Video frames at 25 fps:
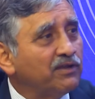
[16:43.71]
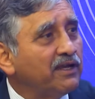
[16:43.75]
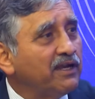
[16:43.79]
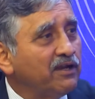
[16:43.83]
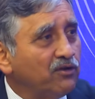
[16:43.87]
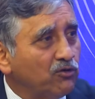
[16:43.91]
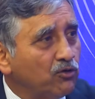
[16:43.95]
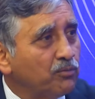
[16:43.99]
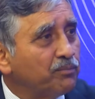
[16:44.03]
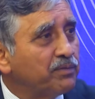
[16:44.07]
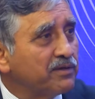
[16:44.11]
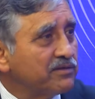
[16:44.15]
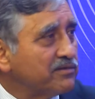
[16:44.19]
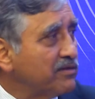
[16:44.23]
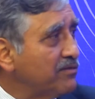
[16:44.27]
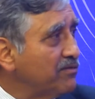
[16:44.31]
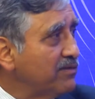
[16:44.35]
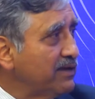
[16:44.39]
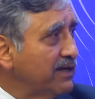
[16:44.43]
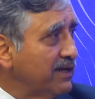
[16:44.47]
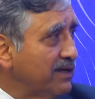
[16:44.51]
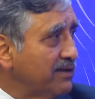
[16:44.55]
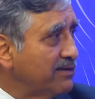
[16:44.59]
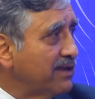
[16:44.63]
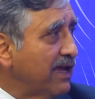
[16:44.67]
Indo-Pacific,
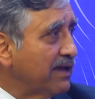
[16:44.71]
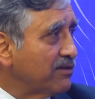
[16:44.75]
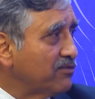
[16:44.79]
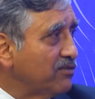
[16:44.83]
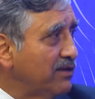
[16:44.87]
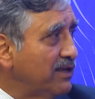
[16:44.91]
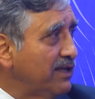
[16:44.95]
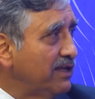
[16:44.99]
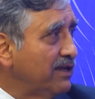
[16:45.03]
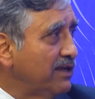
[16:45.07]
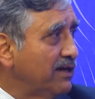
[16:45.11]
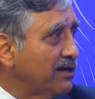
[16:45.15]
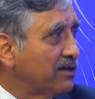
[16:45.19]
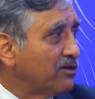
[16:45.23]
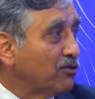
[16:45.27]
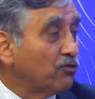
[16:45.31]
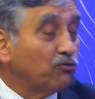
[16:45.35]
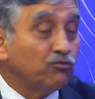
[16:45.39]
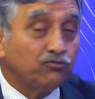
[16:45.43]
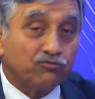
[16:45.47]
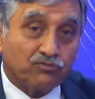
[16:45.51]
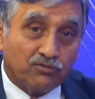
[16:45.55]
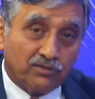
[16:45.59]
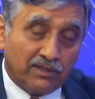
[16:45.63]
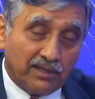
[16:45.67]
it actually
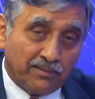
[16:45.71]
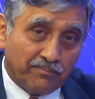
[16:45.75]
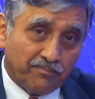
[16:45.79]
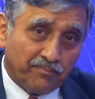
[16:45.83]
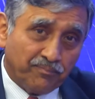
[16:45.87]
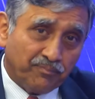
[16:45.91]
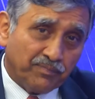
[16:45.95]
accrues to them.